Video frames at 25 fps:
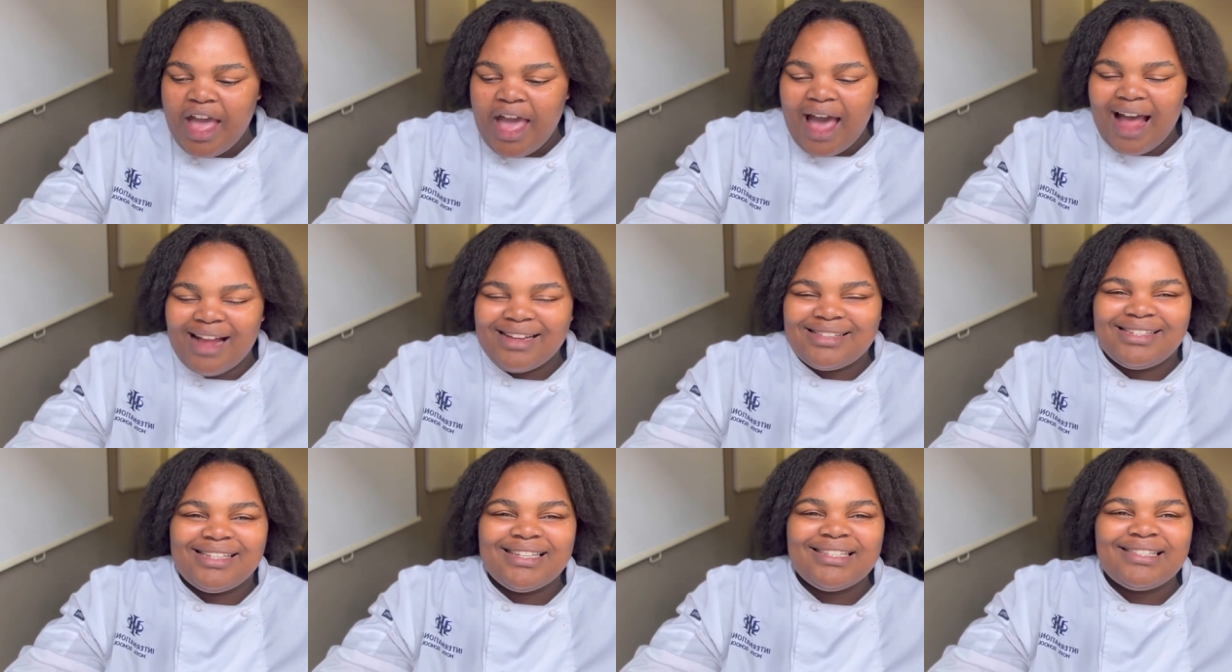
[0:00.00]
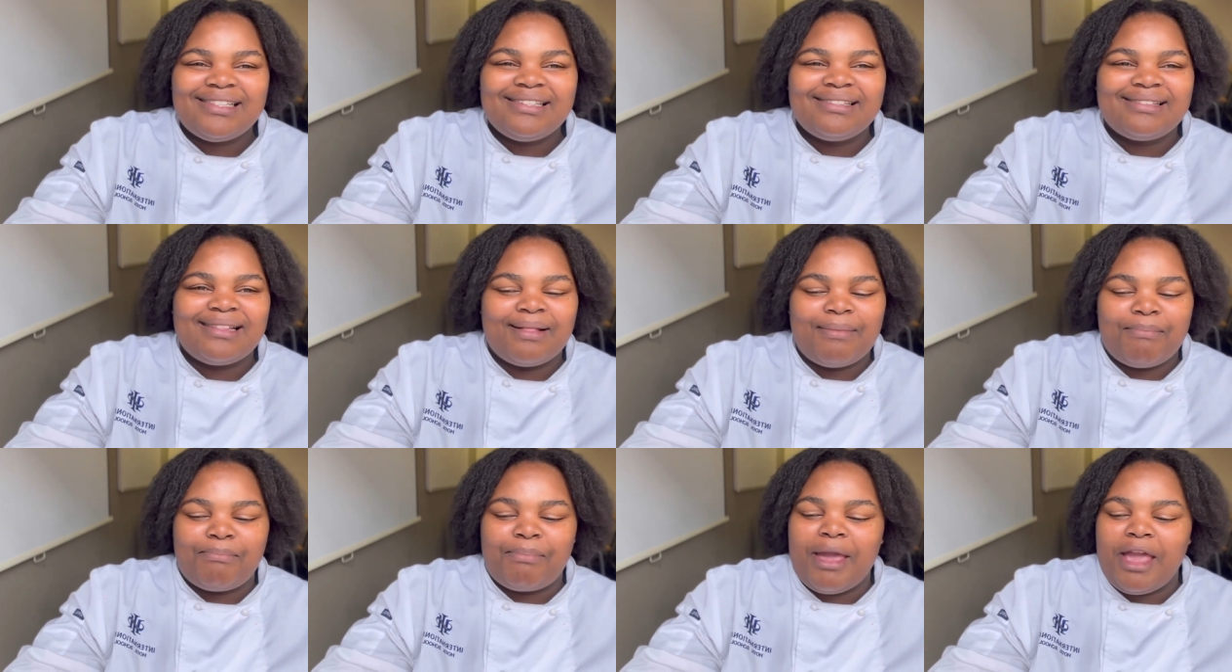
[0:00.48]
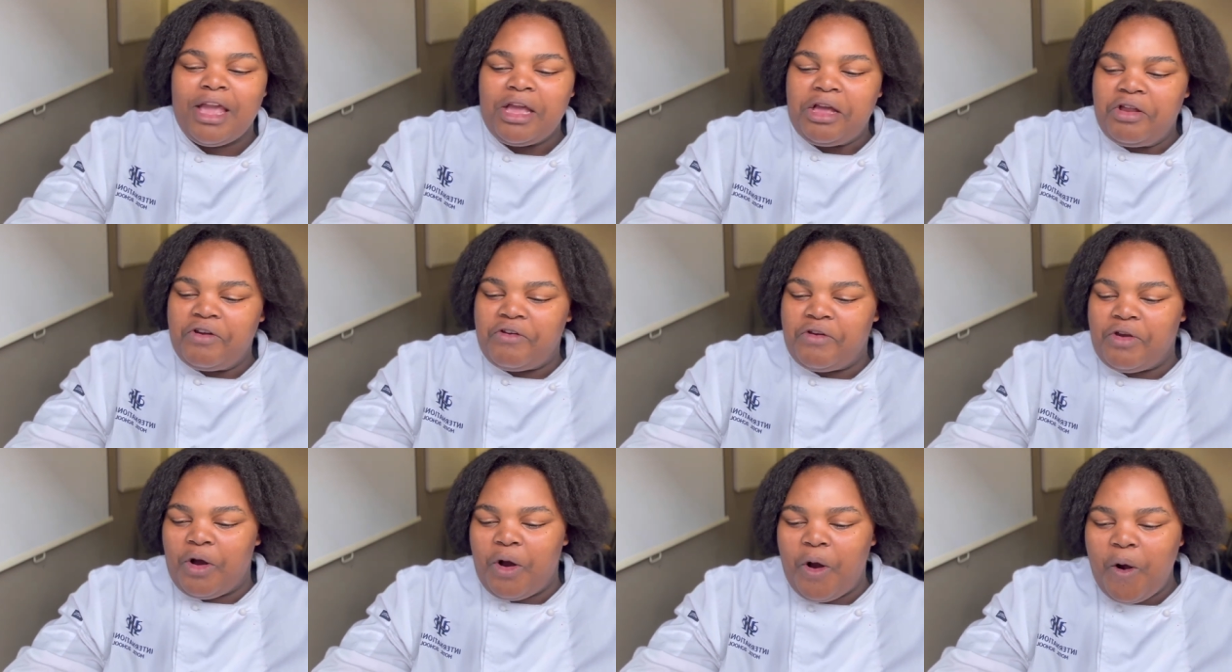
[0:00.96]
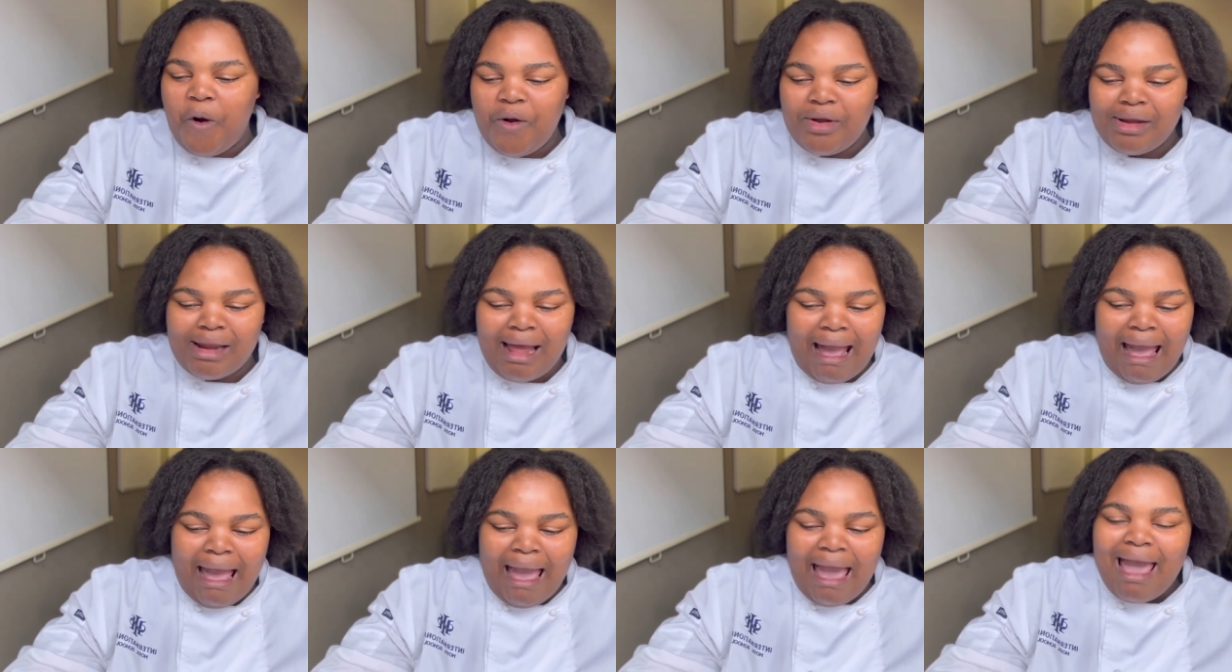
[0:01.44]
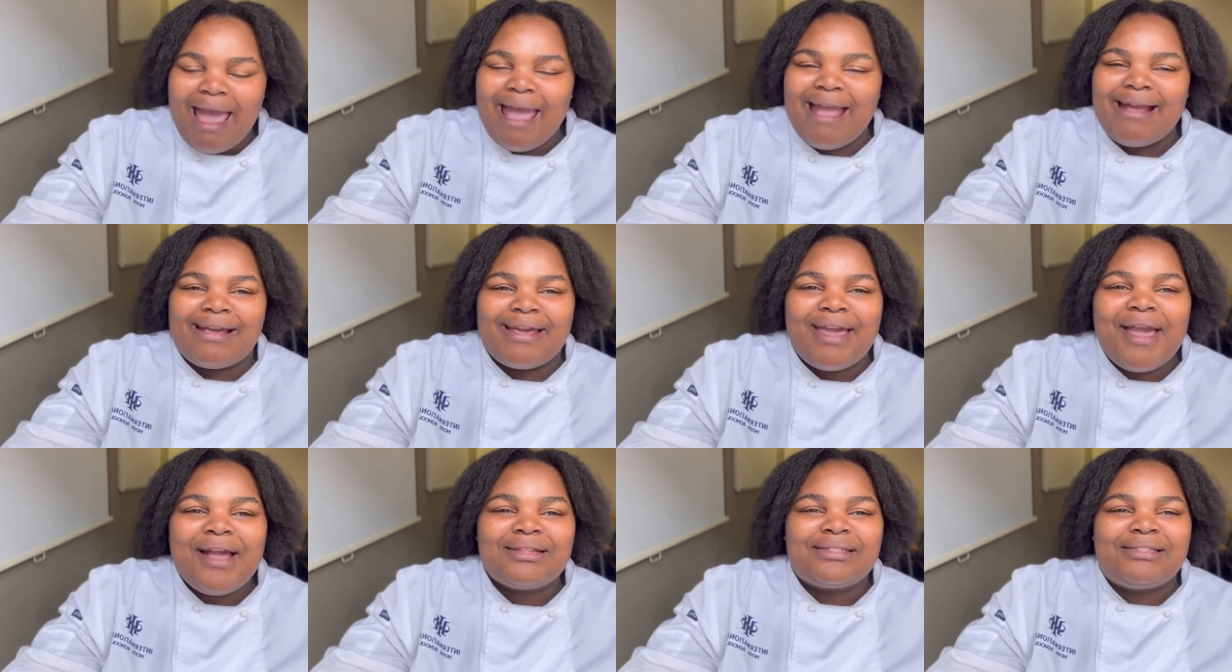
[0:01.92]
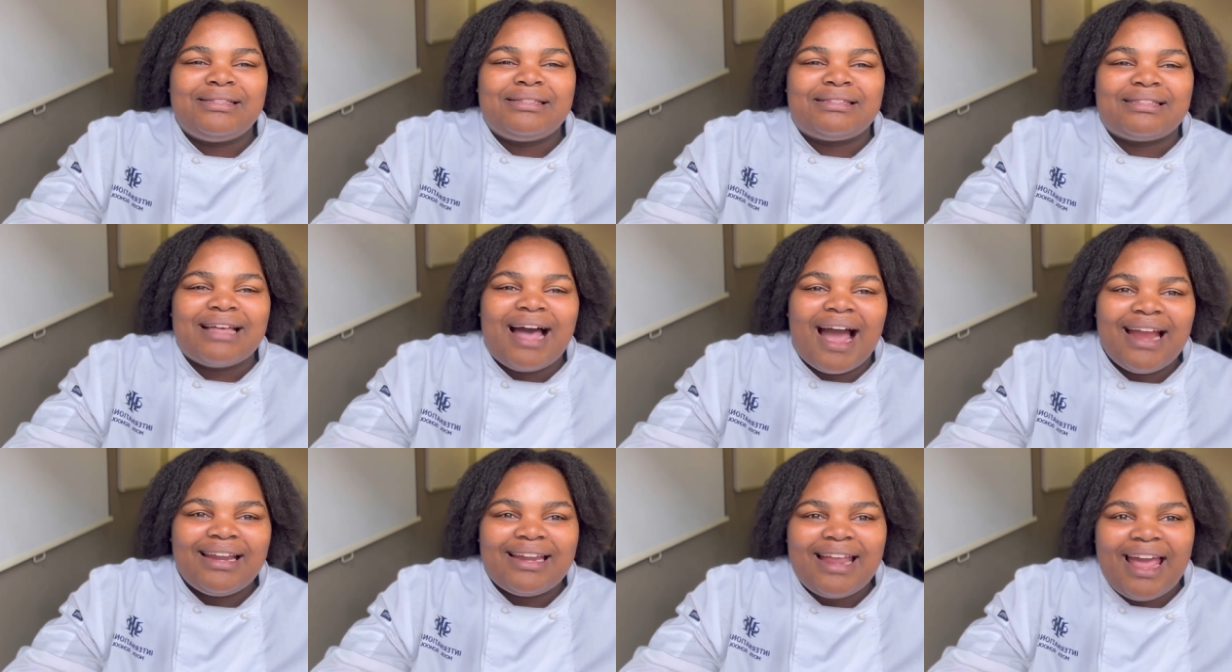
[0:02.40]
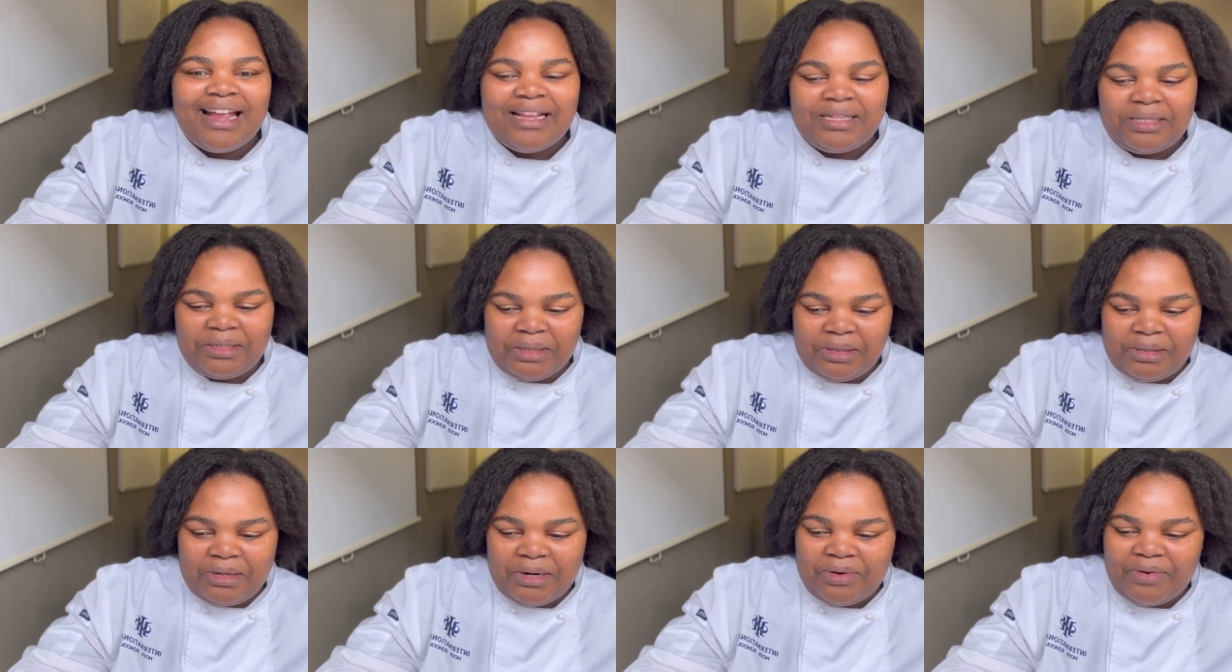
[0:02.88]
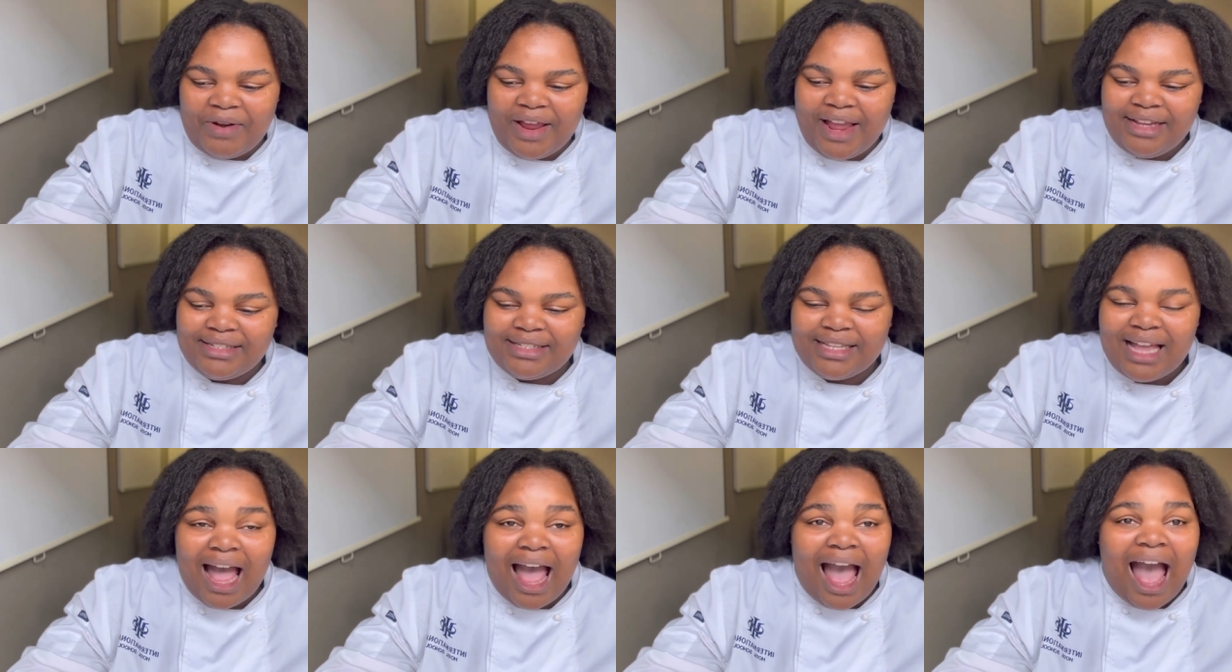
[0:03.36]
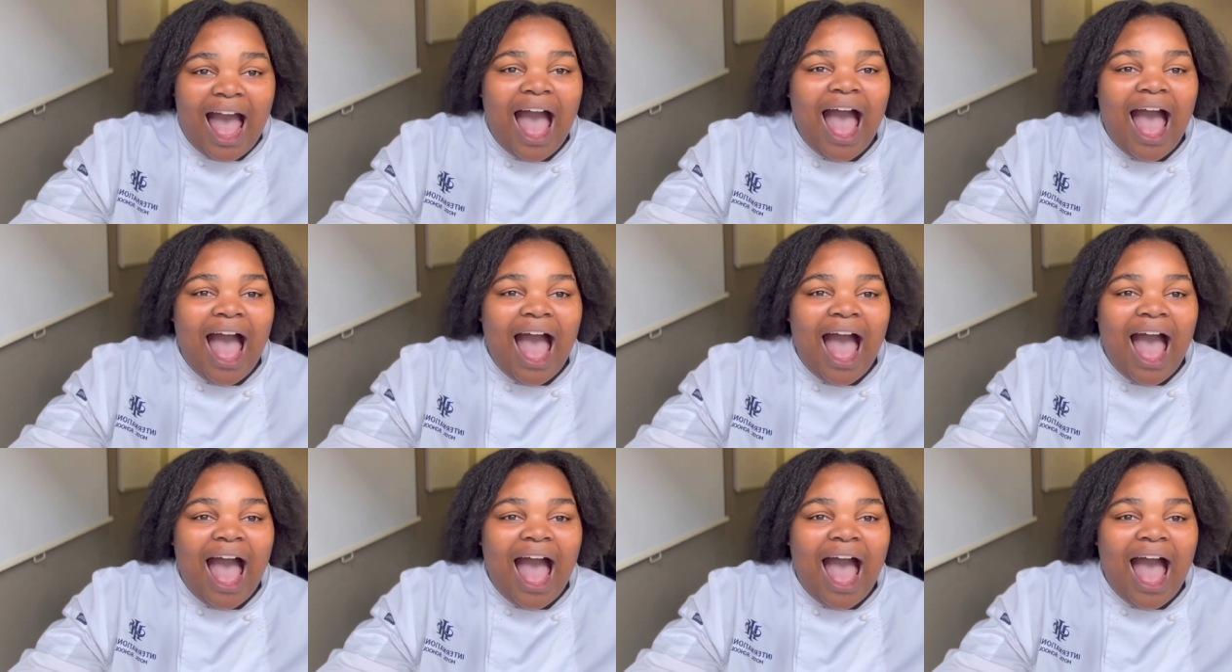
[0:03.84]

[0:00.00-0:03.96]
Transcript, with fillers: artisanal bakery owner, a cake designer and decorator,